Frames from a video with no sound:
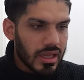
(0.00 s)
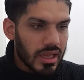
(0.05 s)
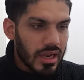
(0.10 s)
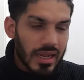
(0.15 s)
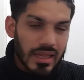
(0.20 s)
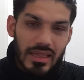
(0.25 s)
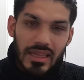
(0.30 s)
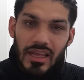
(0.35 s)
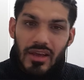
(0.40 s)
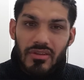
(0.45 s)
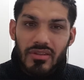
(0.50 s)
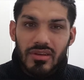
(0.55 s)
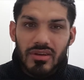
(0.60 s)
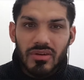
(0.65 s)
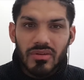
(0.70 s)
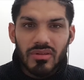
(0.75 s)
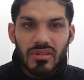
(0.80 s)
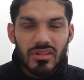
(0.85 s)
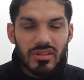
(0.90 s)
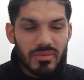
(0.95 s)
let's see how that
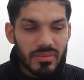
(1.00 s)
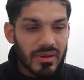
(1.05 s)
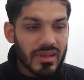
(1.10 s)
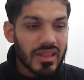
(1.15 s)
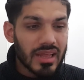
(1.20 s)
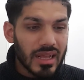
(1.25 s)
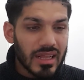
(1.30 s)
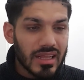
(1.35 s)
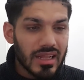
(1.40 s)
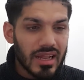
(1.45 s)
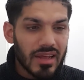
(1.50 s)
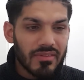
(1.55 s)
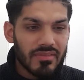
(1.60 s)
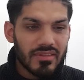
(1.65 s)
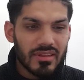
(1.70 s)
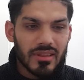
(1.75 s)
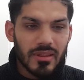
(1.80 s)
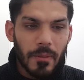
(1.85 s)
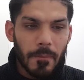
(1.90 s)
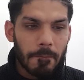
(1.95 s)
goes. To be honest, I actually loved
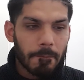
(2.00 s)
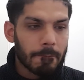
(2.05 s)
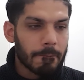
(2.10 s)
it.